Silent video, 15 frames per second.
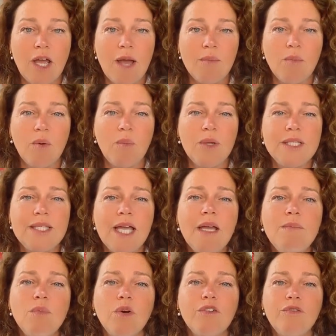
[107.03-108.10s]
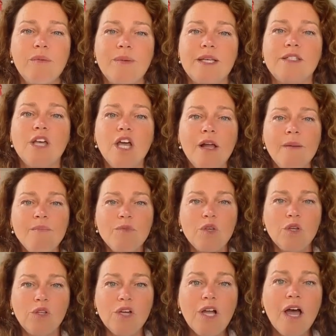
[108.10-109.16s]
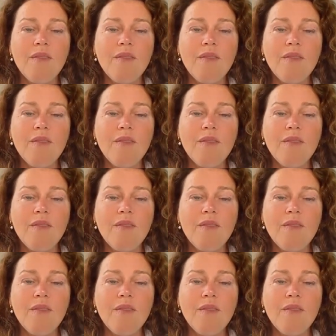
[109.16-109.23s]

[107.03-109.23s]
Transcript: And what we say in Morphem is, you look